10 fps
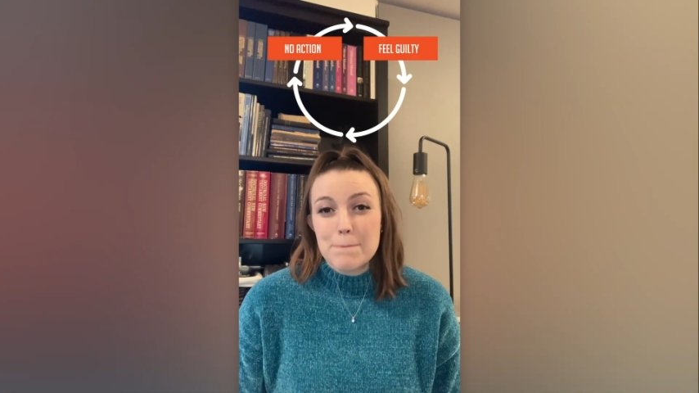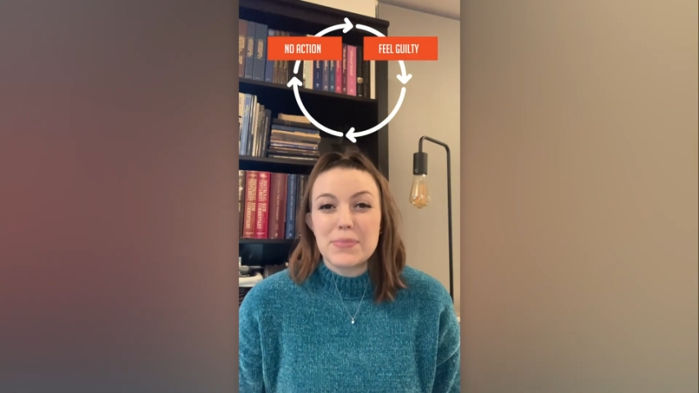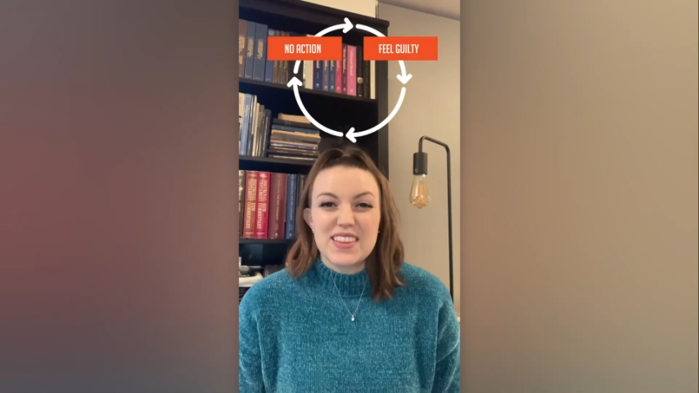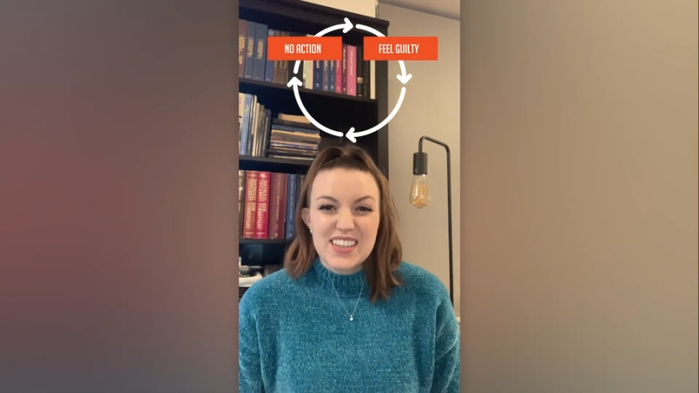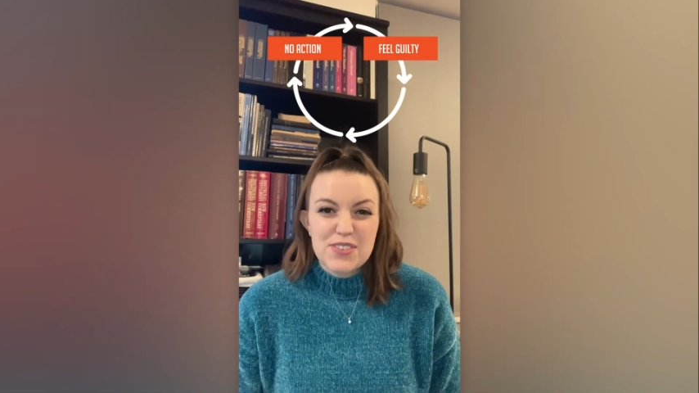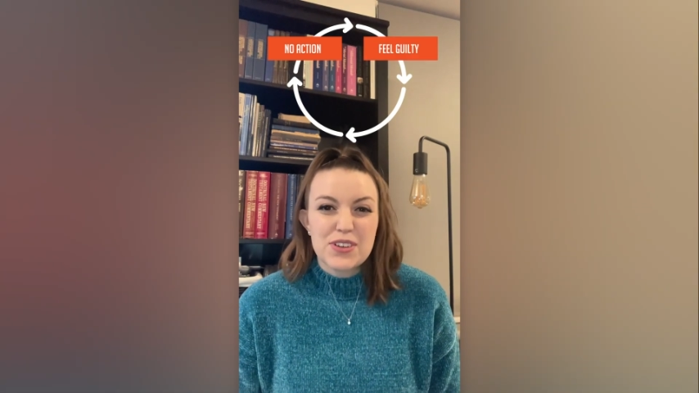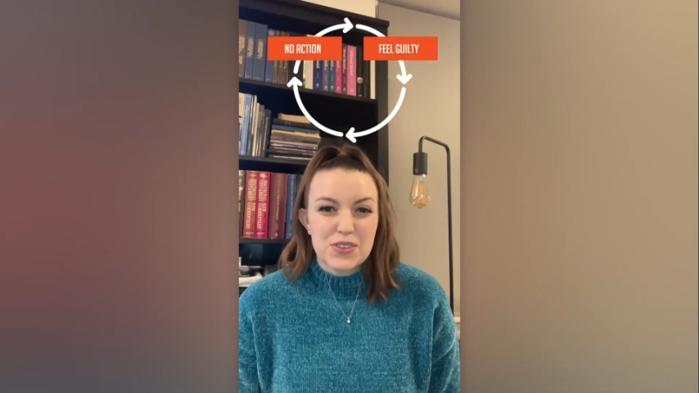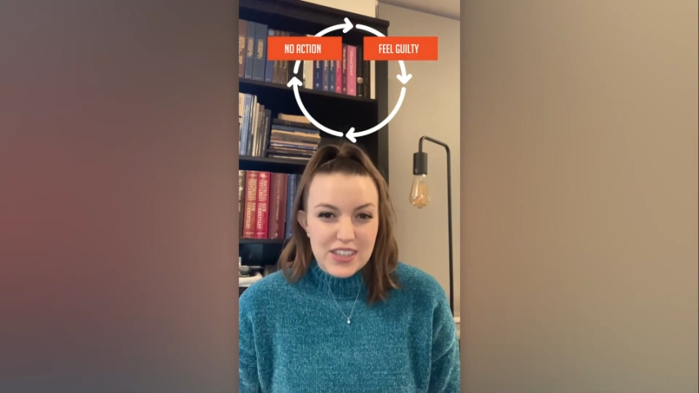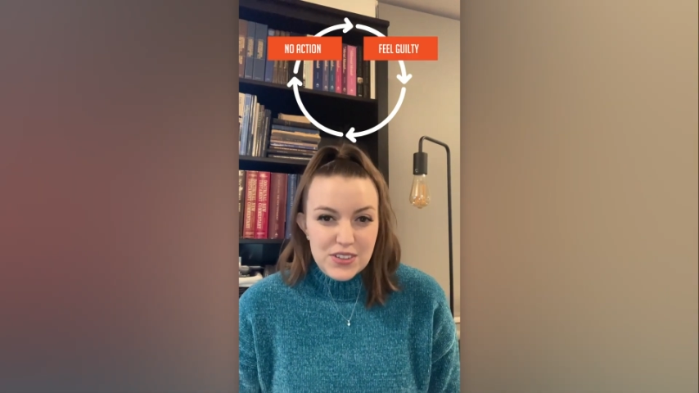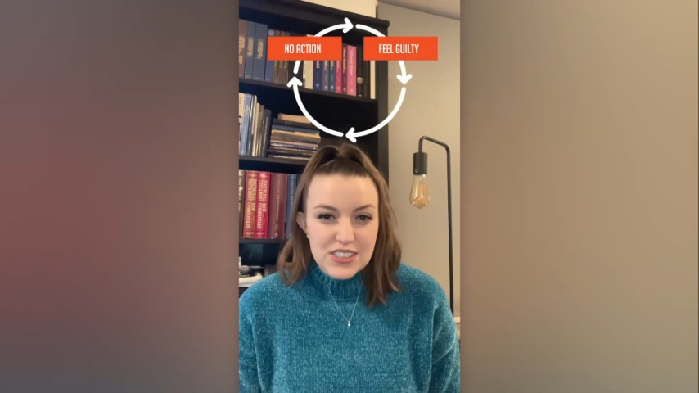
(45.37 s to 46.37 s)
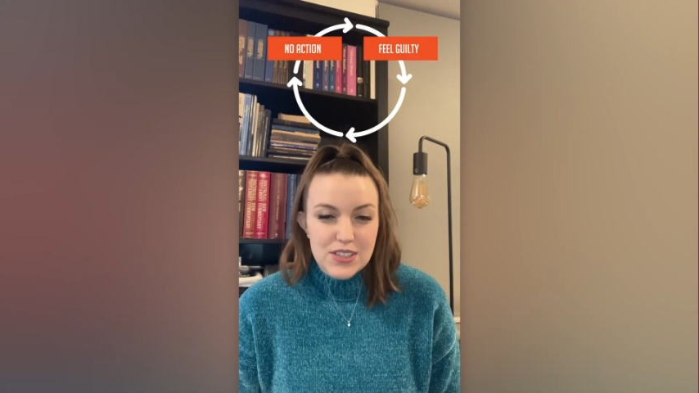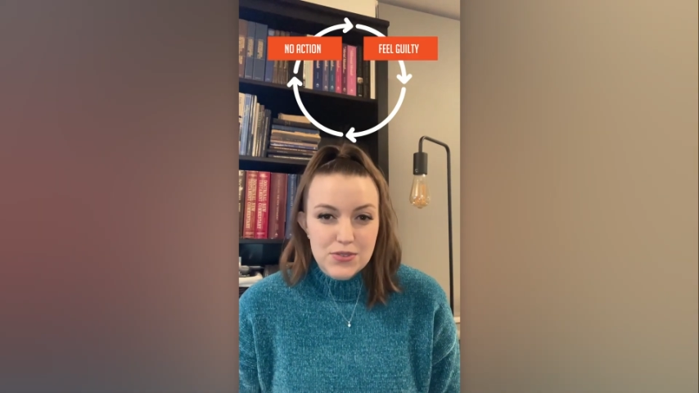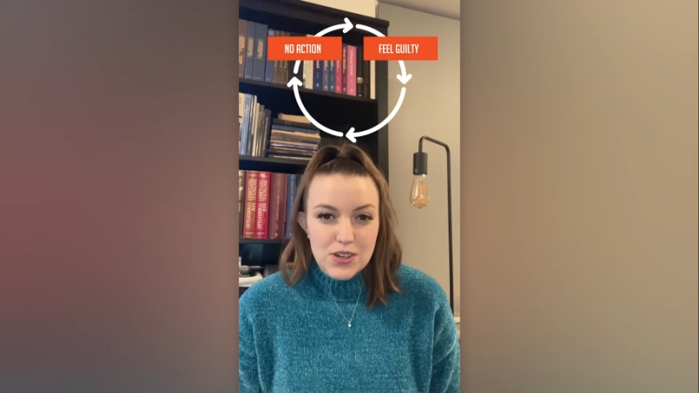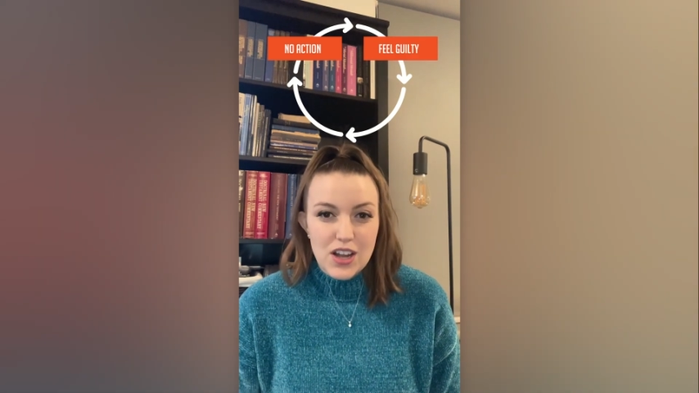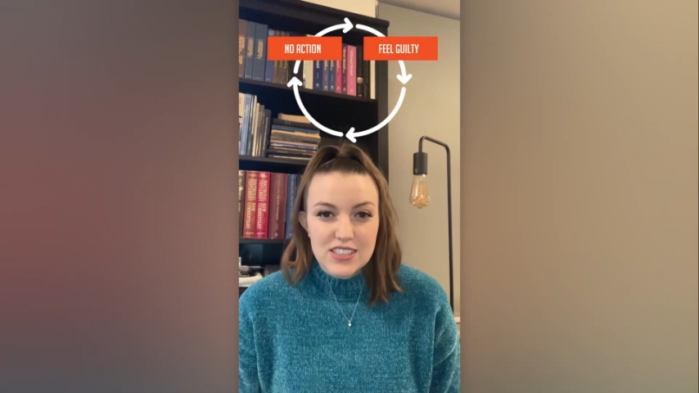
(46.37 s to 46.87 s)
but then you feel guilty
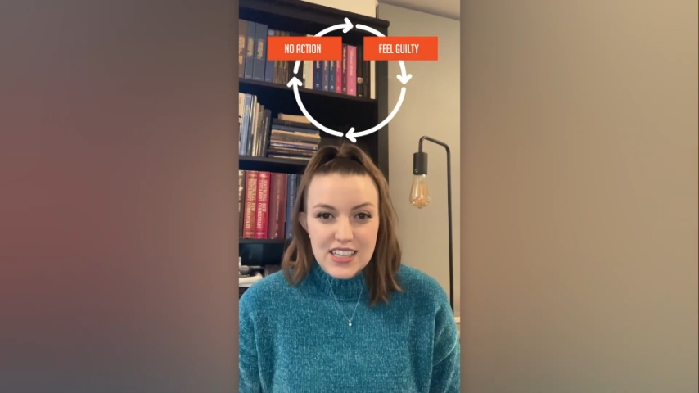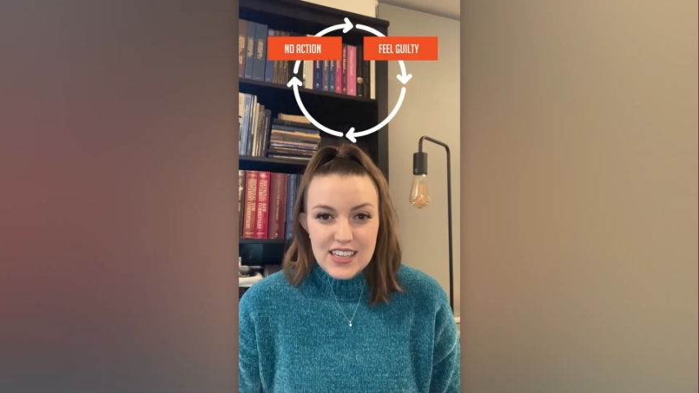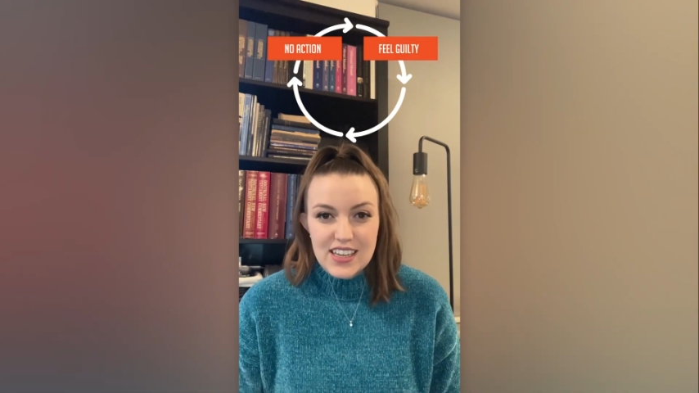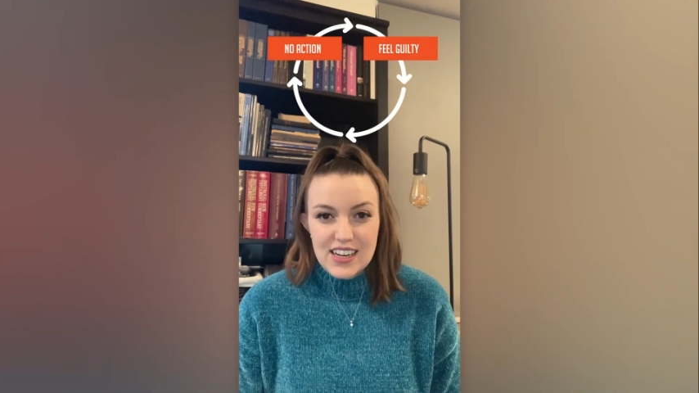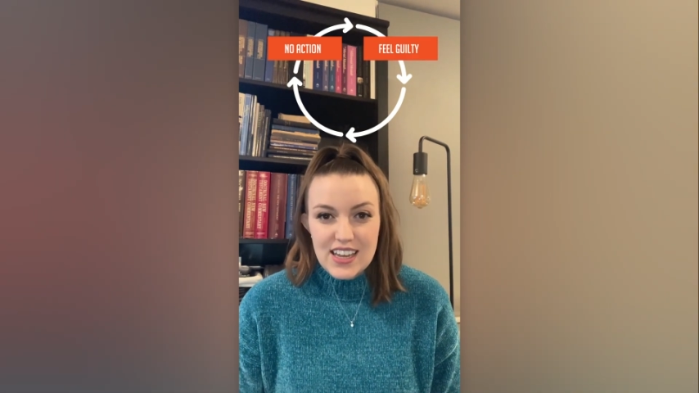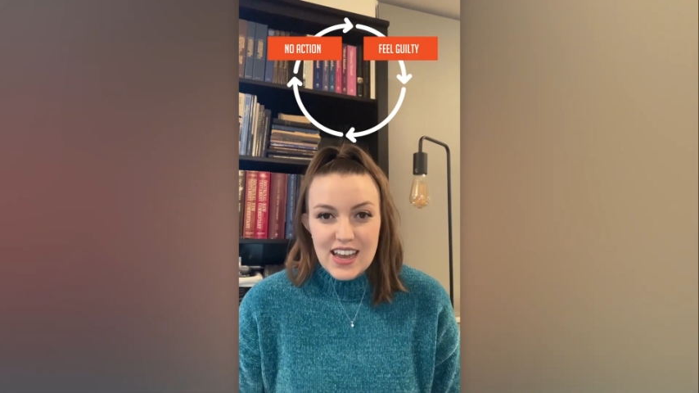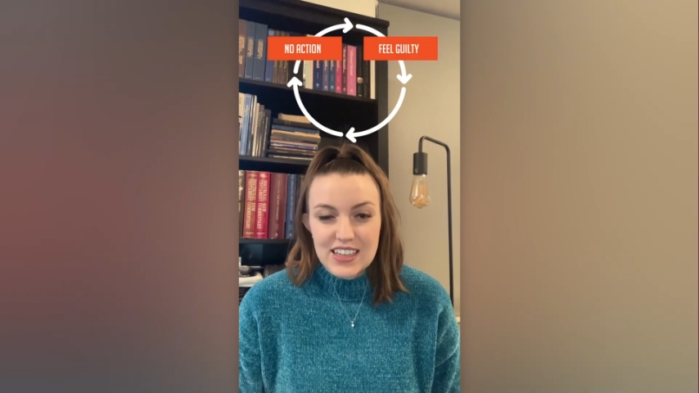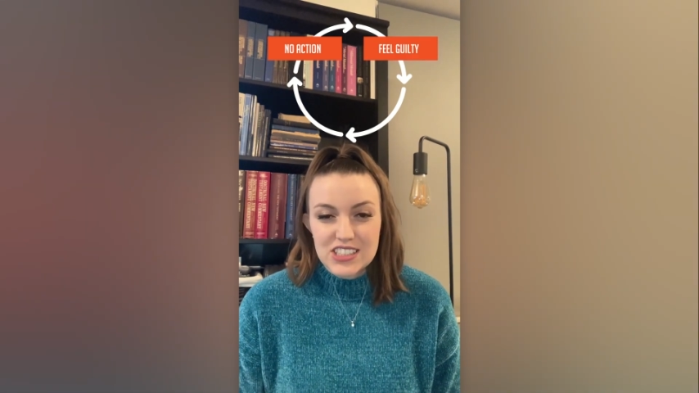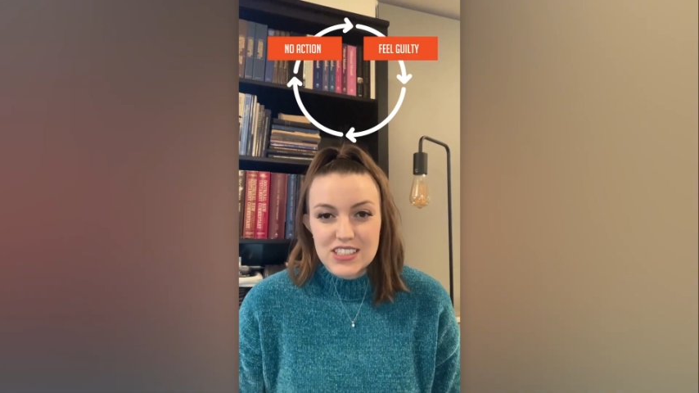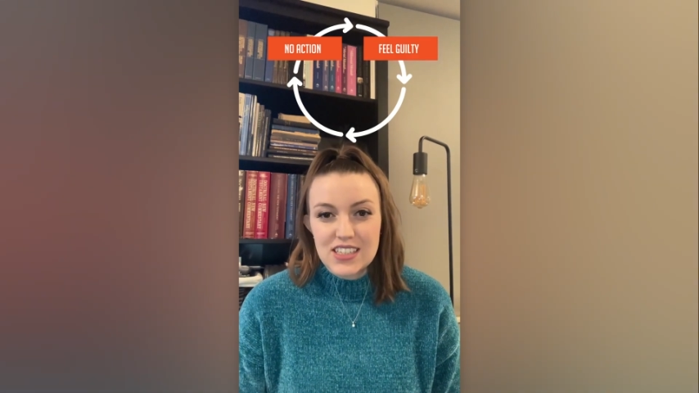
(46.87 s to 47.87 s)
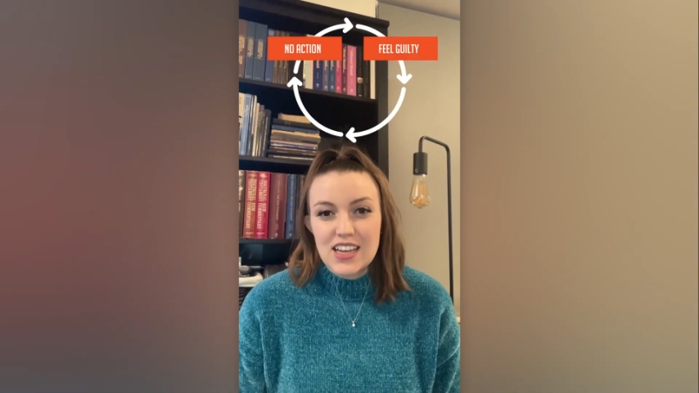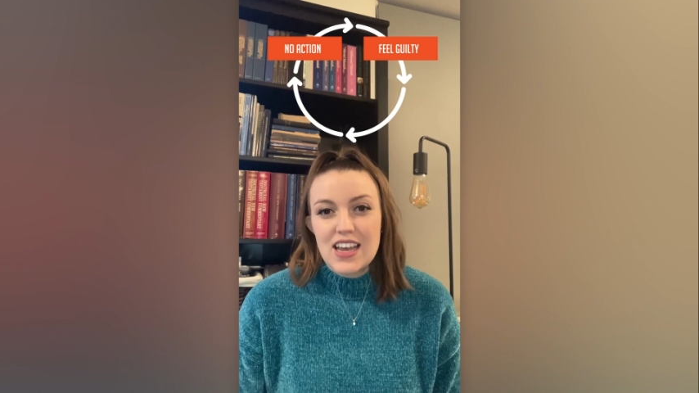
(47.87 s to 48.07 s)
for not taking any action,